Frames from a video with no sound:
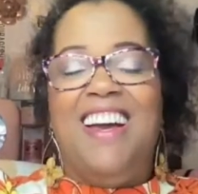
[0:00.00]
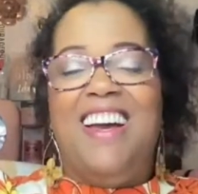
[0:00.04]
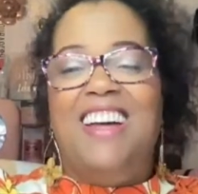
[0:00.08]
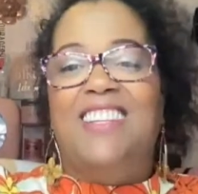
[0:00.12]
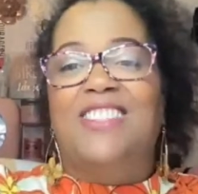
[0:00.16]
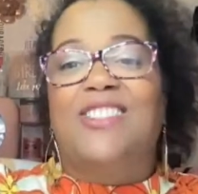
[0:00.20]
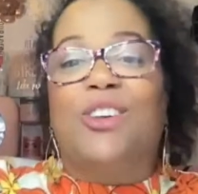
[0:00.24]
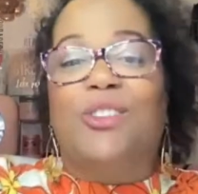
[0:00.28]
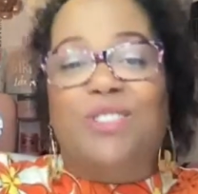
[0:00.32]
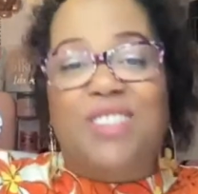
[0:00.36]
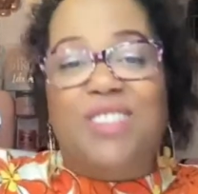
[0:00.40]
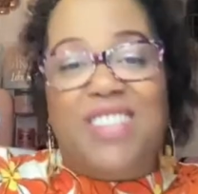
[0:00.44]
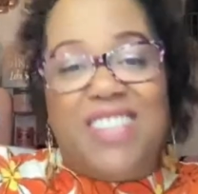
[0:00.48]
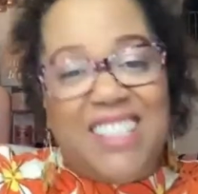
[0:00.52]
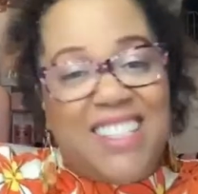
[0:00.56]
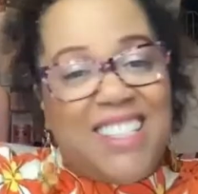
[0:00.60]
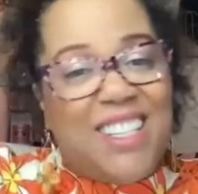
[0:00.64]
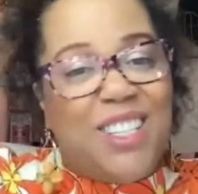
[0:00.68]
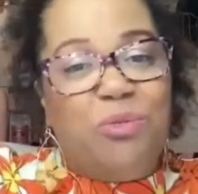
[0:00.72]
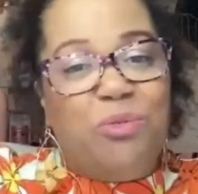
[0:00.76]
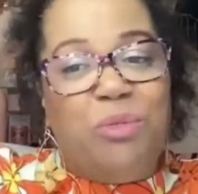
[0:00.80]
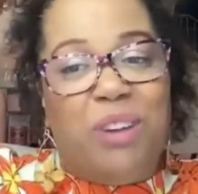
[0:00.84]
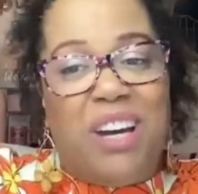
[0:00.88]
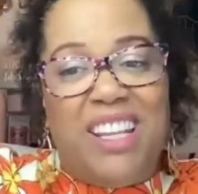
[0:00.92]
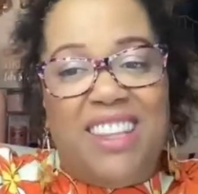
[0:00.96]
So this
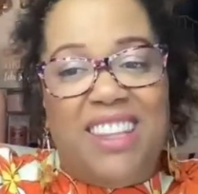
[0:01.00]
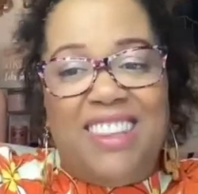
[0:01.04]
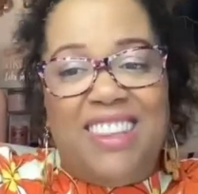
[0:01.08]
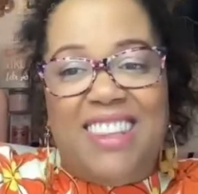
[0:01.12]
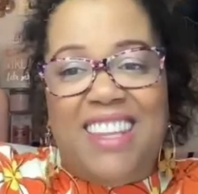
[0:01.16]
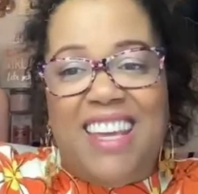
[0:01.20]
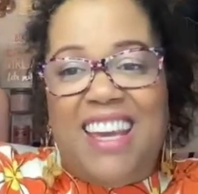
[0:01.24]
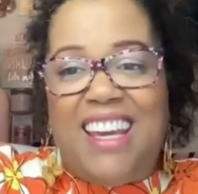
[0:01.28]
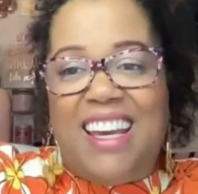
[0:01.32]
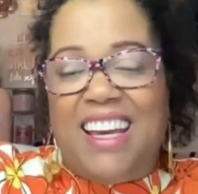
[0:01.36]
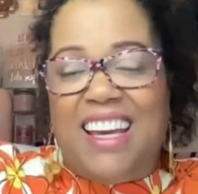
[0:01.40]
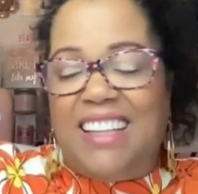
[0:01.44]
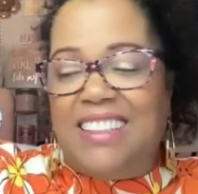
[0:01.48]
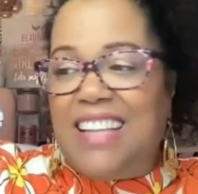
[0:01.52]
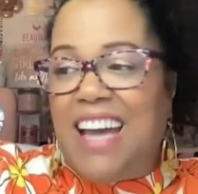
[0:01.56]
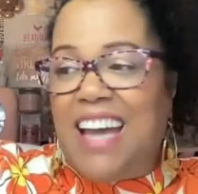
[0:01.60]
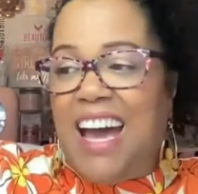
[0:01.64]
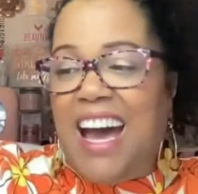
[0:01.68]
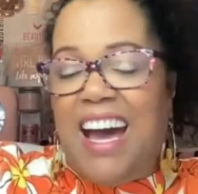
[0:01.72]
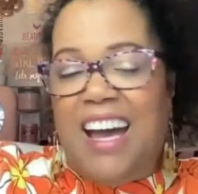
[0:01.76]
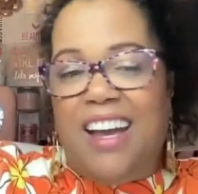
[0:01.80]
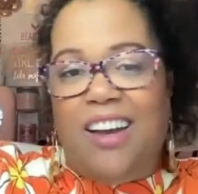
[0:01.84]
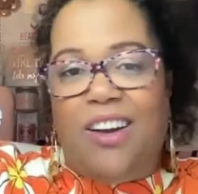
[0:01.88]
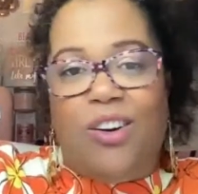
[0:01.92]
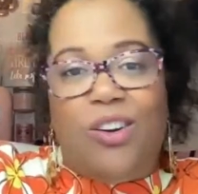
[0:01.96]
is one thing that
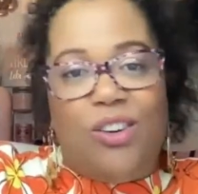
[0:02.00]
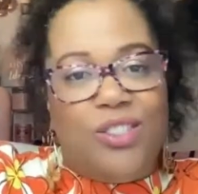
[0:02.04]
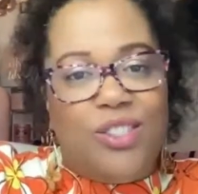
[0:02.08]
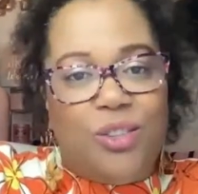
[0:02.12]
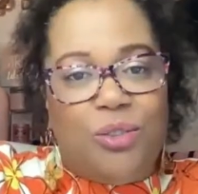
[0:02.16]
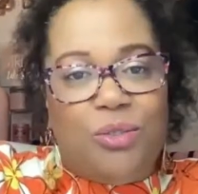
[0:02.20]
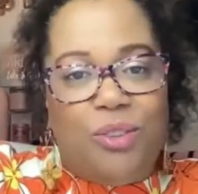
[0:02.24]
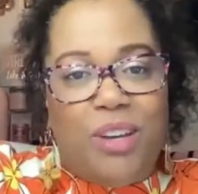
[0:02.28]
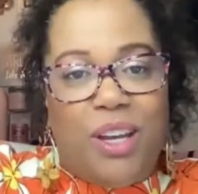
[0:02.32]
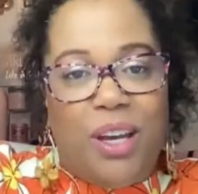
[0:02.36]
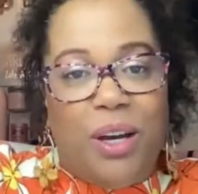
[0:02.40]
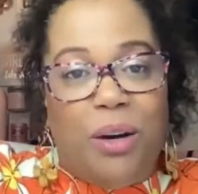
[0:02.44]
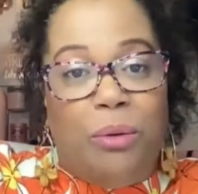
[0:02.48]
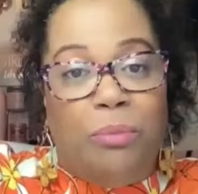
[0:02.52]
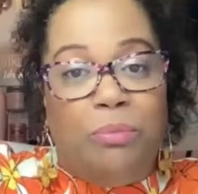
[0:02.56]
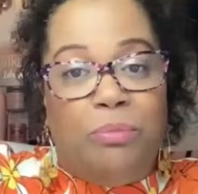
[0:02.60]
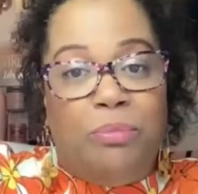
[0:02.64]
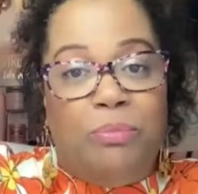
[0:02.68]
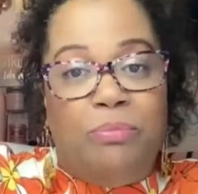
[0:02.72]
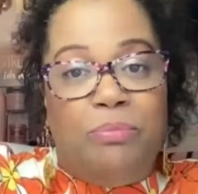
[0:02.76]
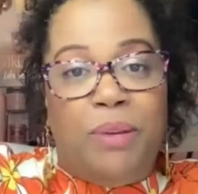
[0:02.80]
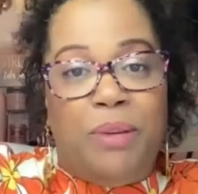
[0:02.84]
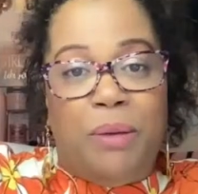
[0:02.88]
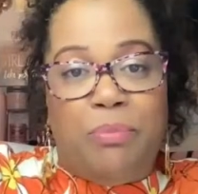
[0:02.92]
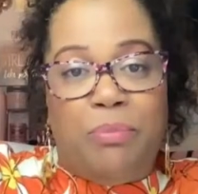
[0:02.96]
I also help
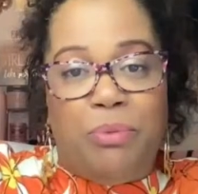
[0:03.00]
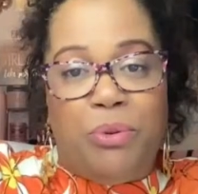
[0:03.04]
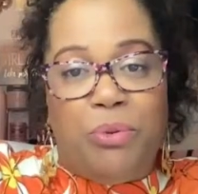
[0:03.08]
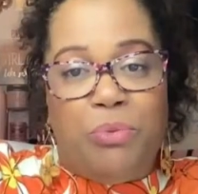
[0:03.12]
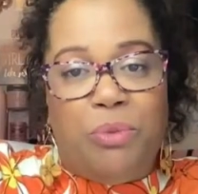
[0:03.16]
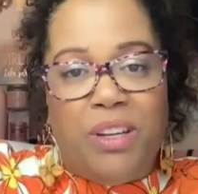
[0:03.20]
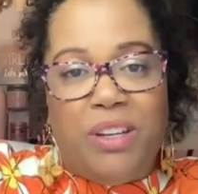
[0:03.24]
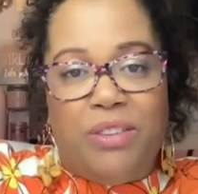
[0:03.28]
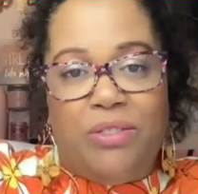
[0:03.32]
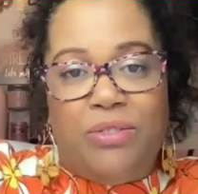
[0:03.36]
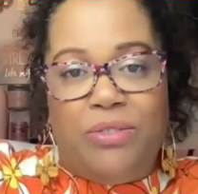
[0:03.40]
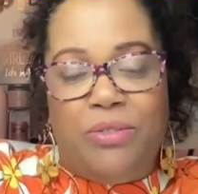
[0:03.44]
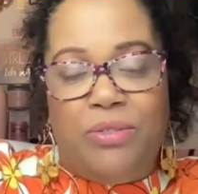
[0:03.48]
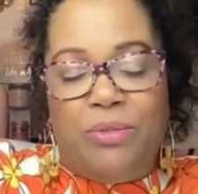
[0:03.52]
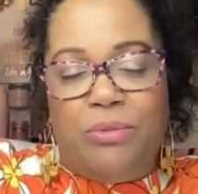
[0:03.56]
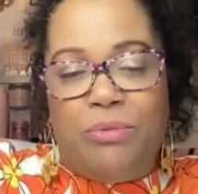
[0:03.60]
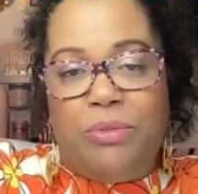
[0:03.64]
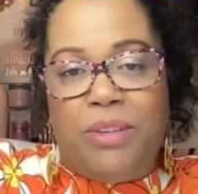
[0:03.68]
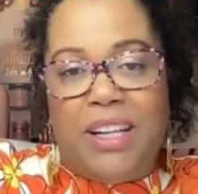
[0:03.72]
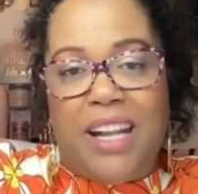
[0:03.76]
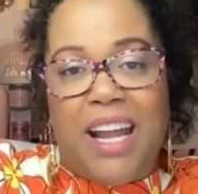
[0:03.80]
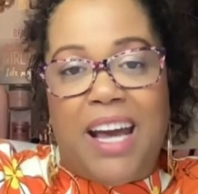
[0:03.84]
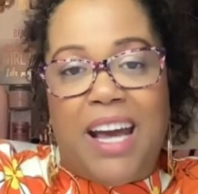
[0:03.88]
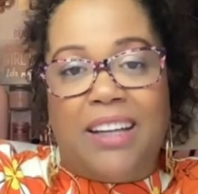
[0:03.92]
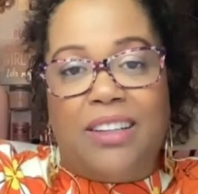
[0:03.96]
people with
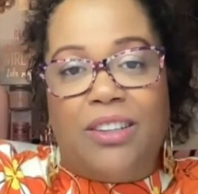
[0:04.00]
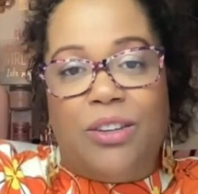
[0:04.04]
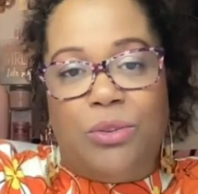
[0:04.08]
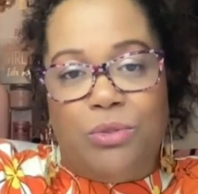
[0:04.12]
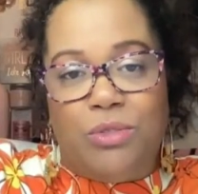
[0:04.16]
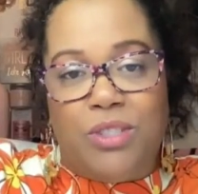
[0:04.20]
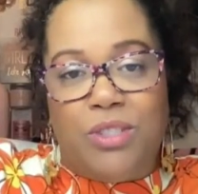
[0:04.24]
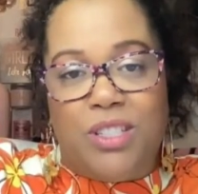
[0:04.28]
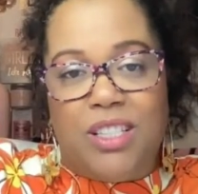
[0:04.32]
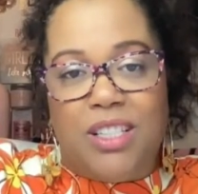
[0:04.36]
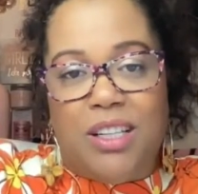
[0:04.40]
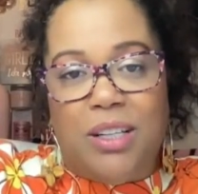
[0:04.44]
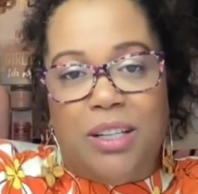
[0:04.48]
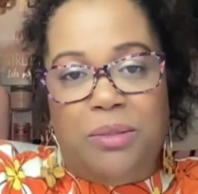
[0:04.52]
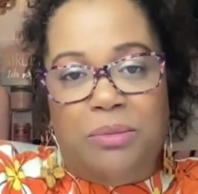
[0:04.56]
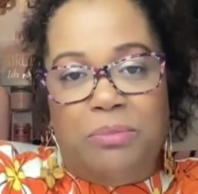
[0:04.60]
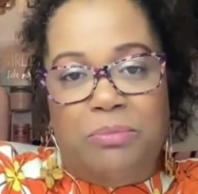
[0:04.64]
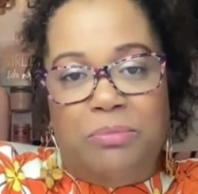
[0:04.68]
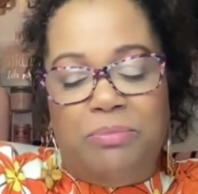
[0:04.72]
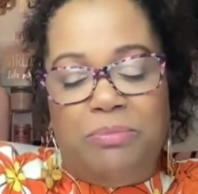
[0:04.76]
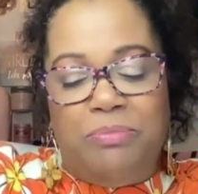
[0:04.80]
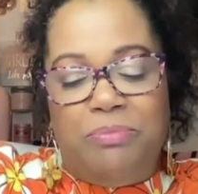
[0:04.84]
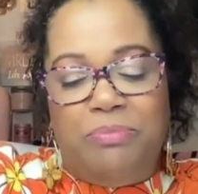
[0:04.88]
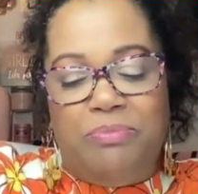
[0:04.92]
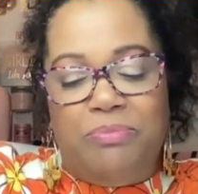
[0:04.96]
when I coach them
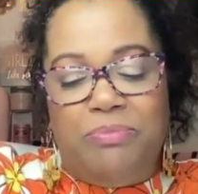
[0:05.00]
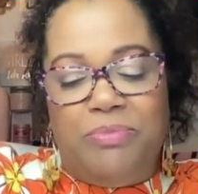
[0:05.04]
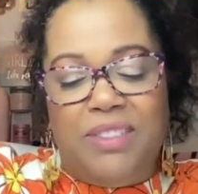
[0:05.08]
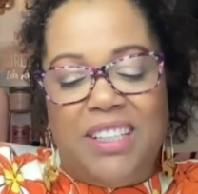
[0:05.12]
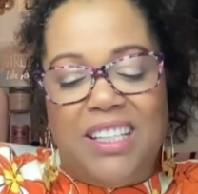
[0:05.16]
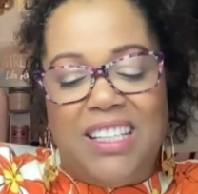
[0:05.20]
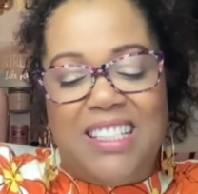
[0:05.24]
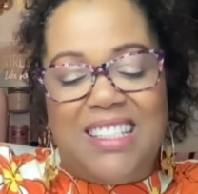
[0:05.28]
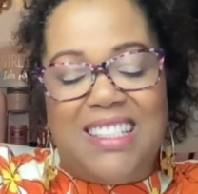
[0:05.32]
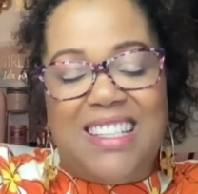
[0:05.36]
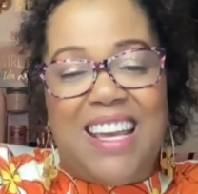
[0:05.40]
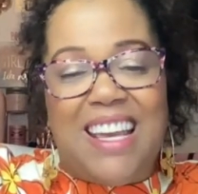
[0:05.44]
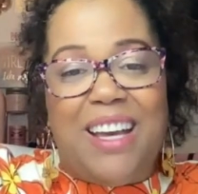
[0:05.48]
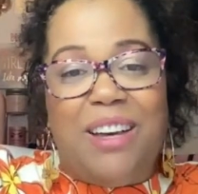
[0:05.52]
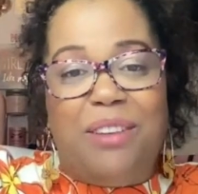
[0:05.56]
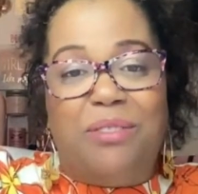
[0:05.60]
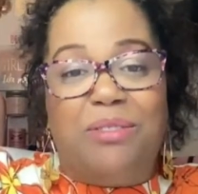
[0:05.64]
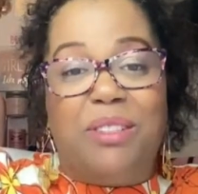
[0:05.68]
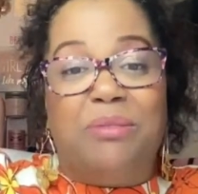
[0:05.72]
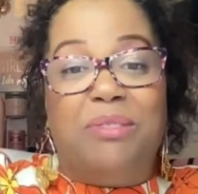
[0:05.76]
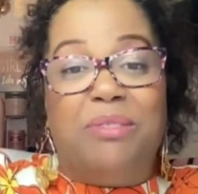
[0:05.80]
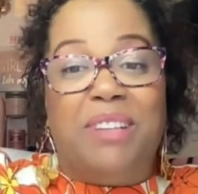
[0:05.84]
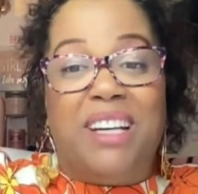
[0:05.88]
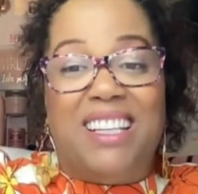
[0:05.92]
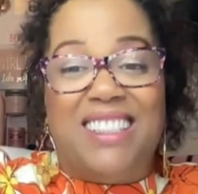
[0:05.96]
is to help
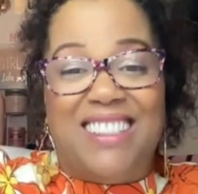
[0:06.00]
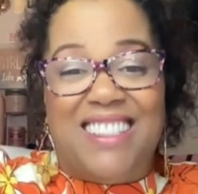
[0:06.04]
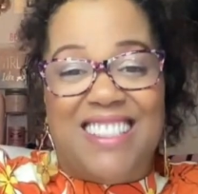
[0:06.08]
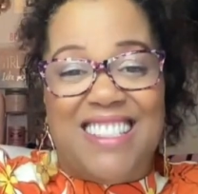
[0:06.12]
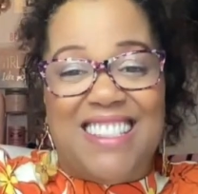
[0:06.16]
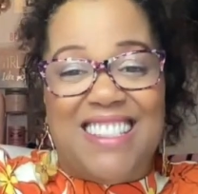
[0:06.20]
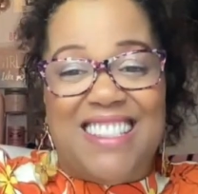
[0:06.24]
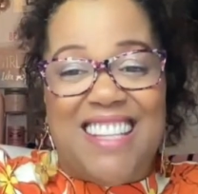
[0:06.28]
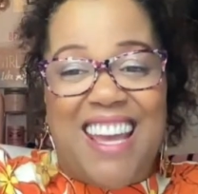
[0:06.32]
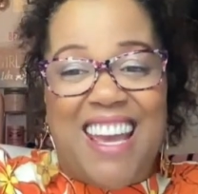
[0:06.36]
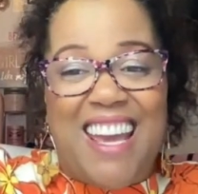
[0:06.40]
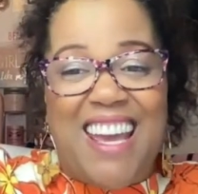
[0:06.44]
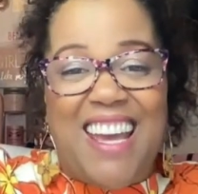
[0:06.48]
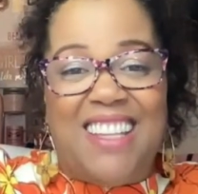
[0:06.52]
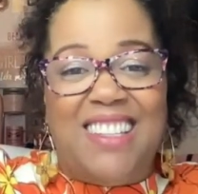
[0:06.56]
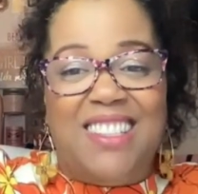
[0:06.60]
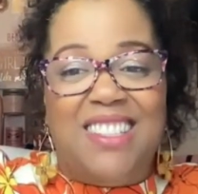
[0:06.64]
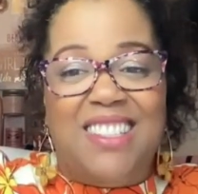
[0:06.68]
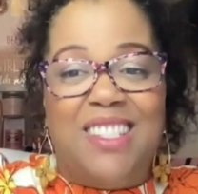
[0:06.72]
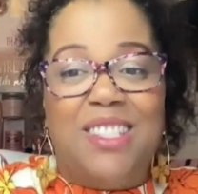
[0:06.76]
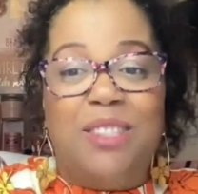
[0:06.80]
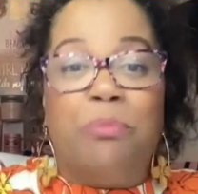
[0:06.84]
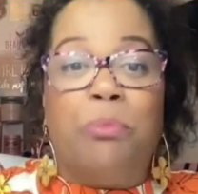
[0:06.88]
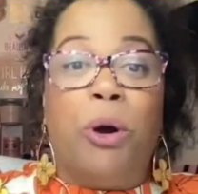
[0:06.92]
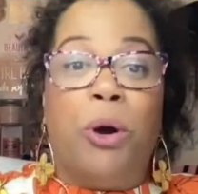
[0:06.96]
them understand
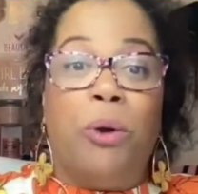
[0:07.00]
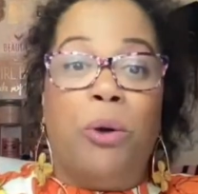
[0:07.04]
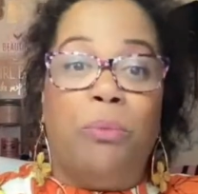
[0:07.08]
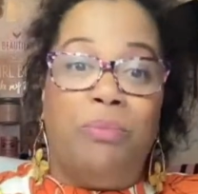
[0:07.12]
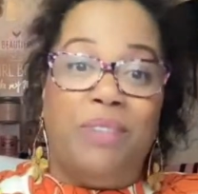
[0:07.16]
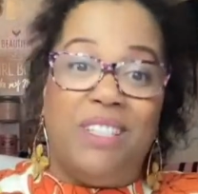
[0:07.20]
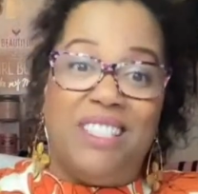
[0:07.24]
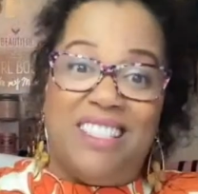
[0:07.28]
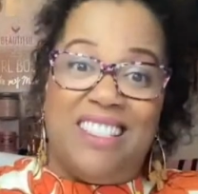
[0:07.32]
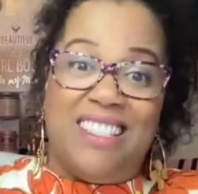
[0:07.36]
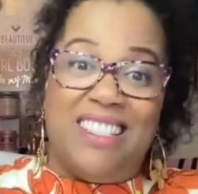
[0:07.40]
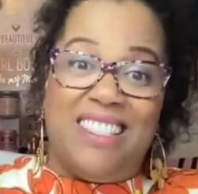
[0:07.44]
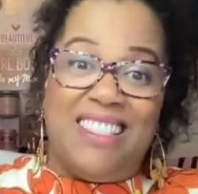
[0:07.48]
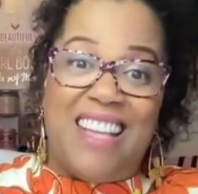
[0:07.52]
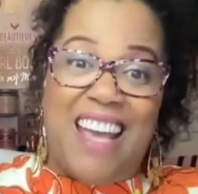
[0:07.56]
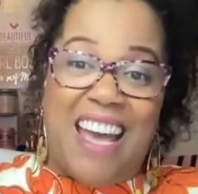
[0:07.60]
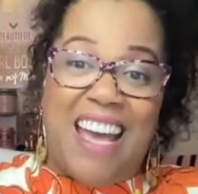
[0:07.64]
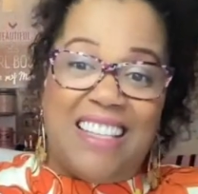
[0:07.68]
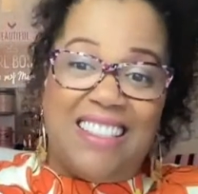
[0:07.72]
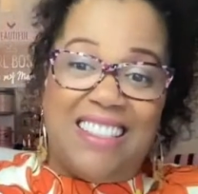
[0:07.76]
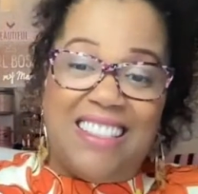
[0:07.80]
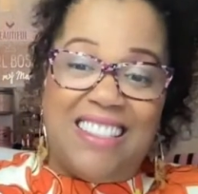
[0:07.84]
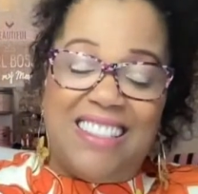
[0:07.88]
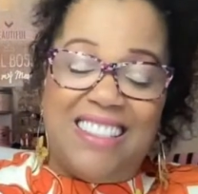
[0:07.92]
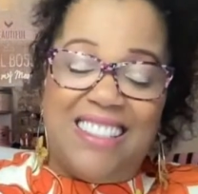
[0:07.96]
small business
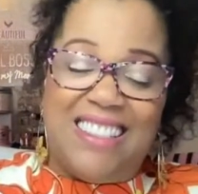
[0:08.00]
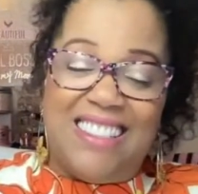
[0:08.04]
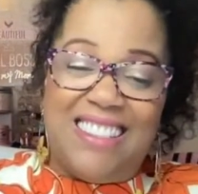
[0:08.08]
taxes.